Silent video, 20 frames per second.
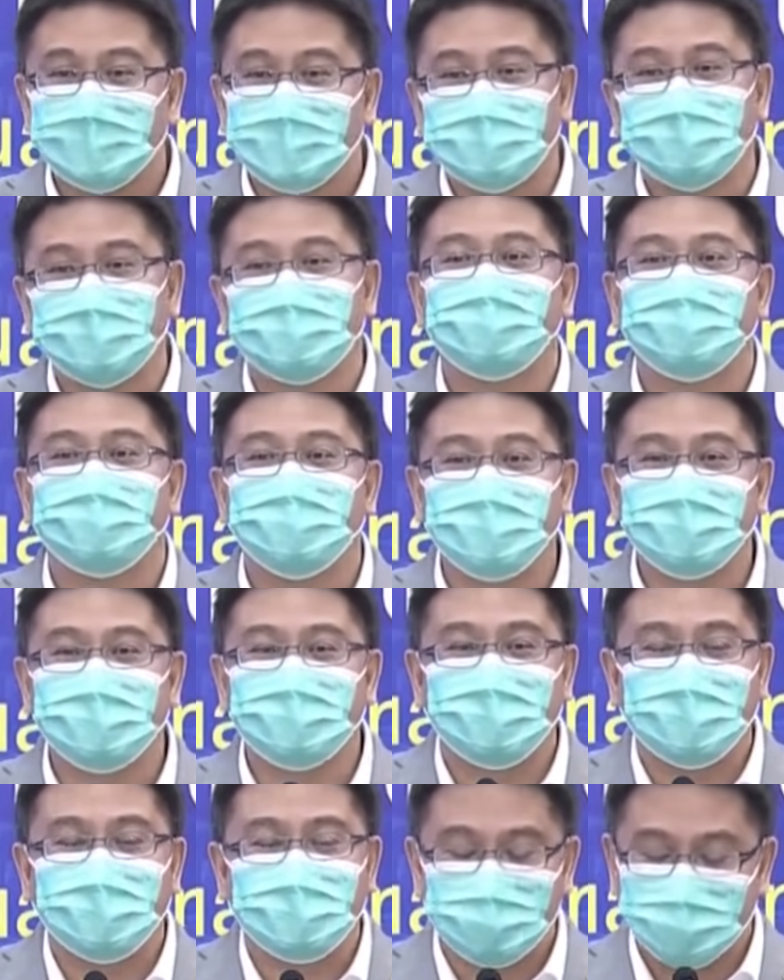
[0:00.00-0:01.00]
And on the way,
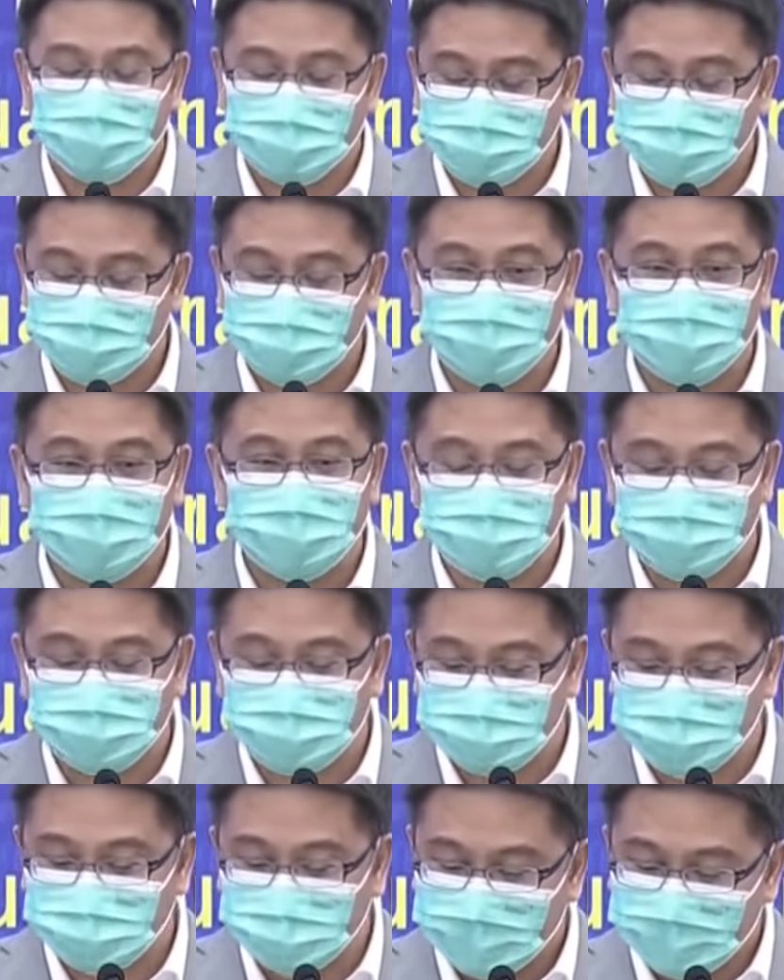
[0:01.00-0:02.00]
while we're trying
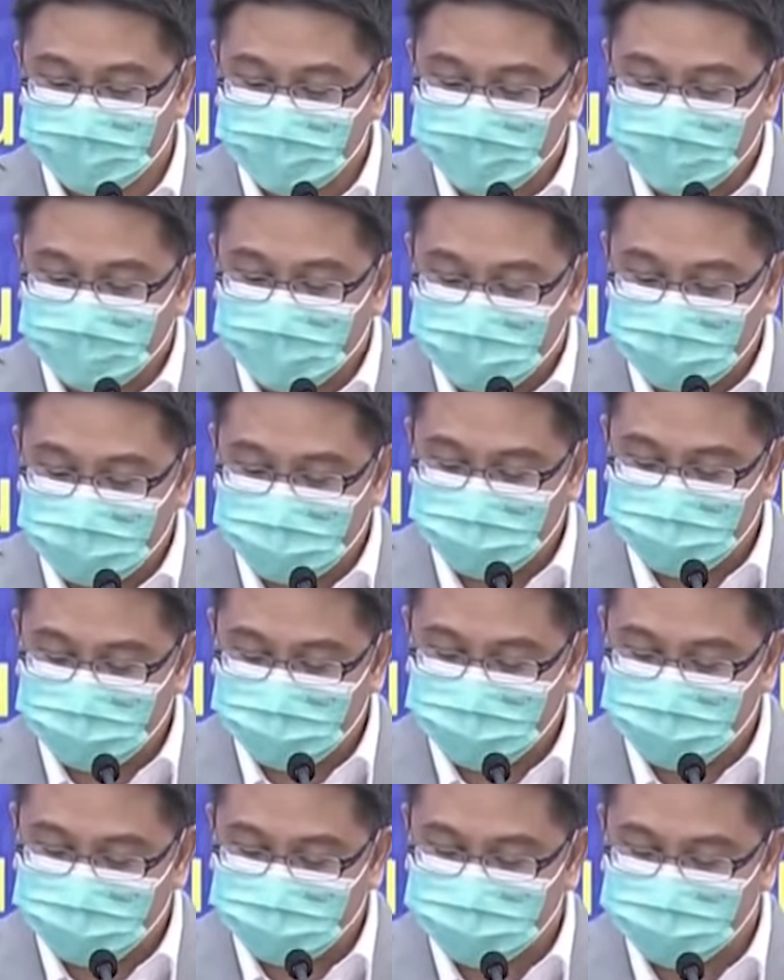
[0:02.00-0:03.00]
to gather
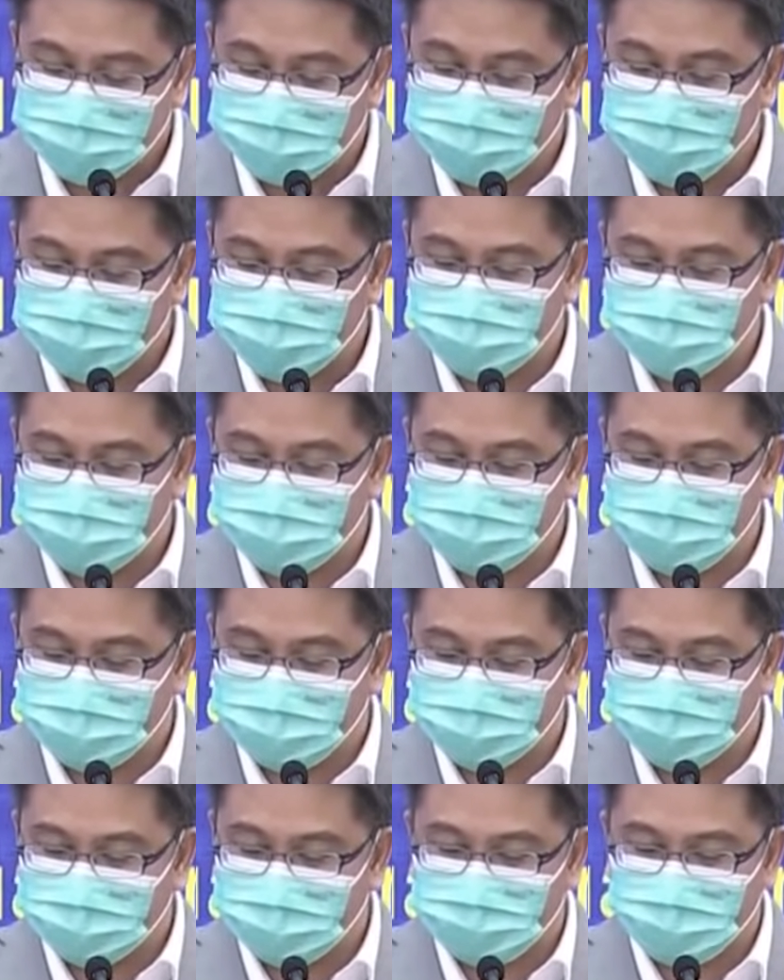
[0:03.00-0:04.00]
the information
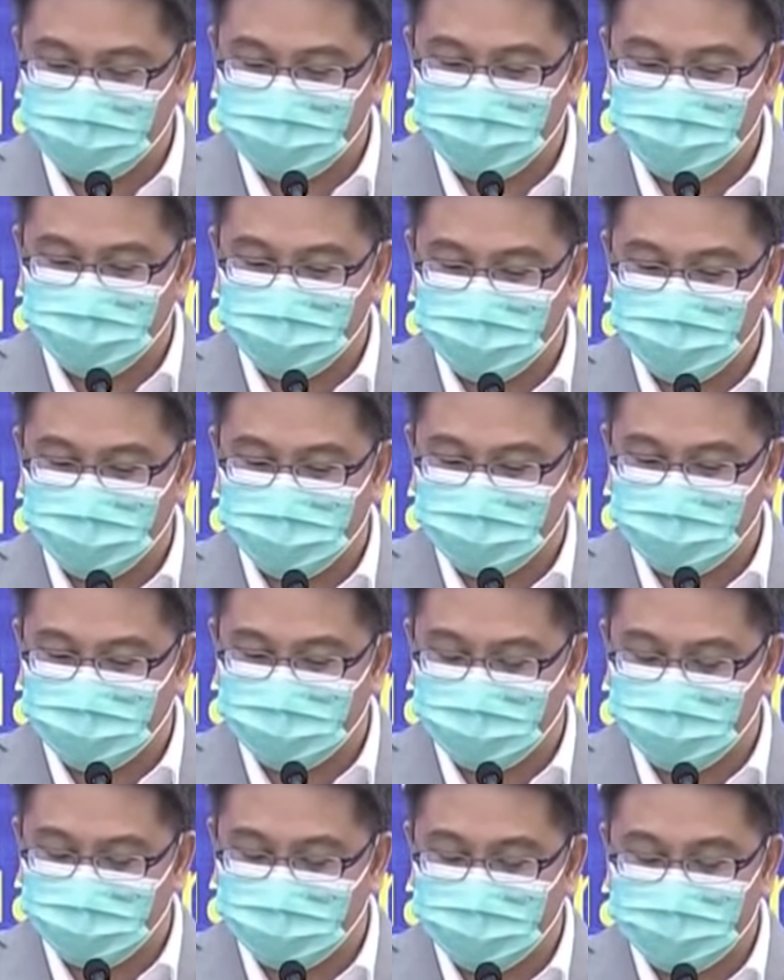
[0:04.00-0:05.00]
and come up with
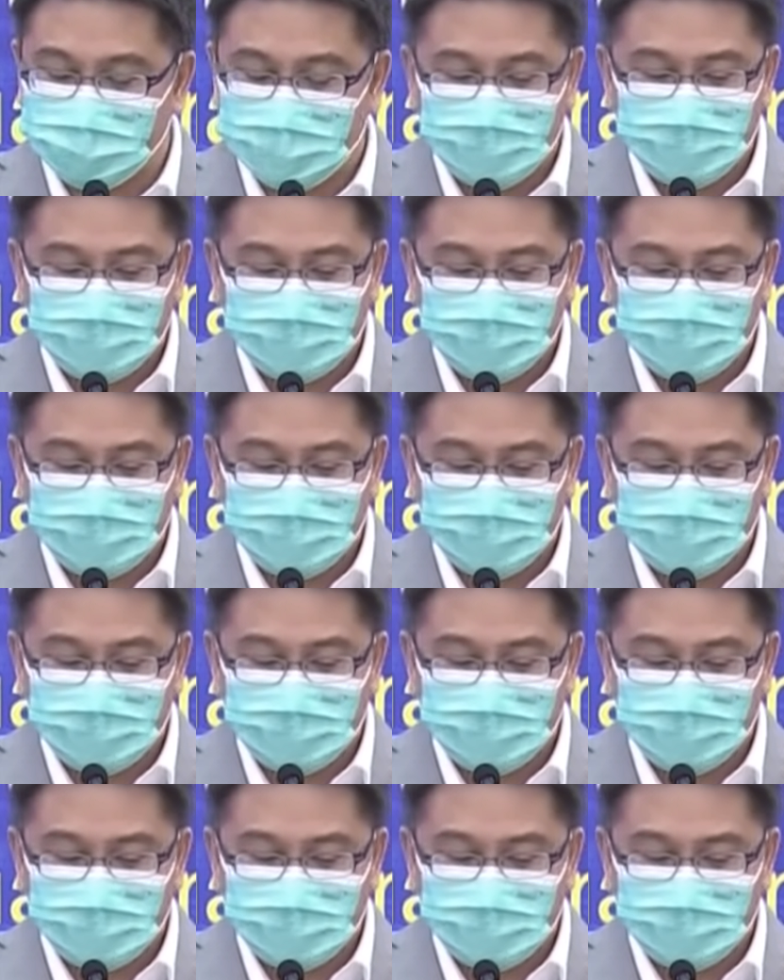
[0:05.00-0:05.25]
the